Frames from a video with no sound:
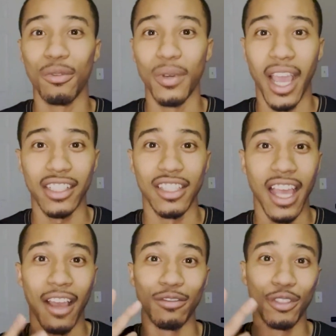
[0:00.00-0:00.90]
we actually
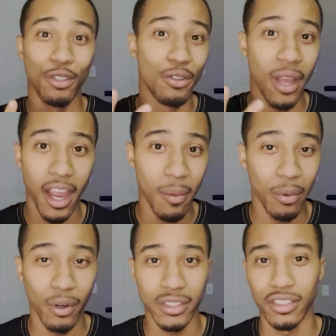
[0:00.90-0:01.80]
have two
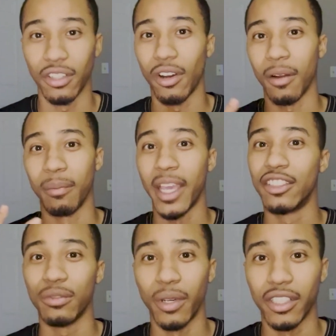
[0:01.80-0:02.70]
airports. Our
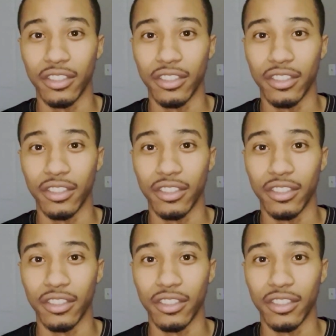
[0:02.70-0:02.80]
major one is